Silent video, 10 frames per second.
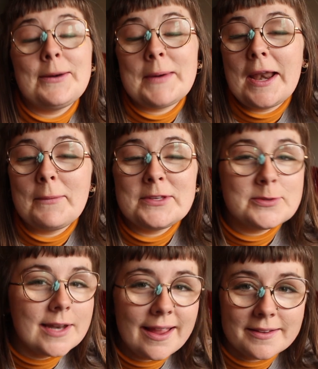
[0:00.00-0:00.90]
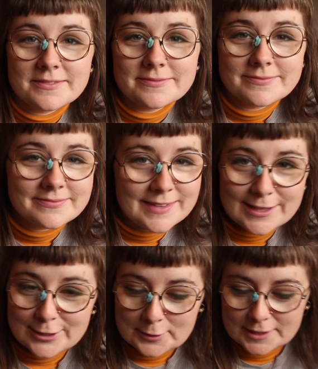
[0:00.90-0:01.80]
my name is Renee.
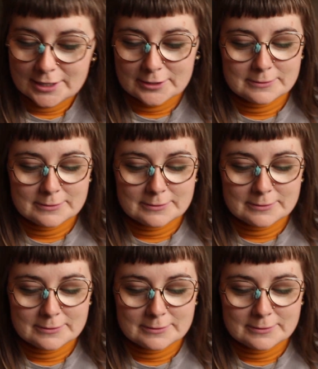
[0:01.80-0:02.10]
Hello, hello.